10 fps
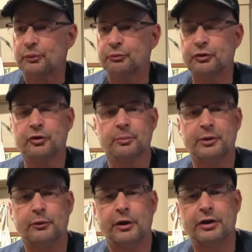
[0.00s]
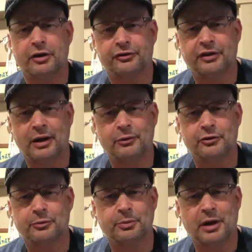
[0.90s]
This is going to be great on
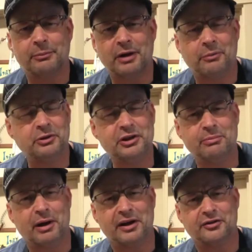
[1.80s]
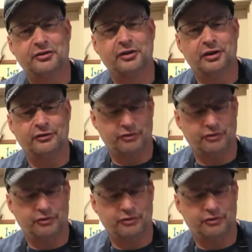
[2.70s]
sandwiches, but I'm going to eat it by itself.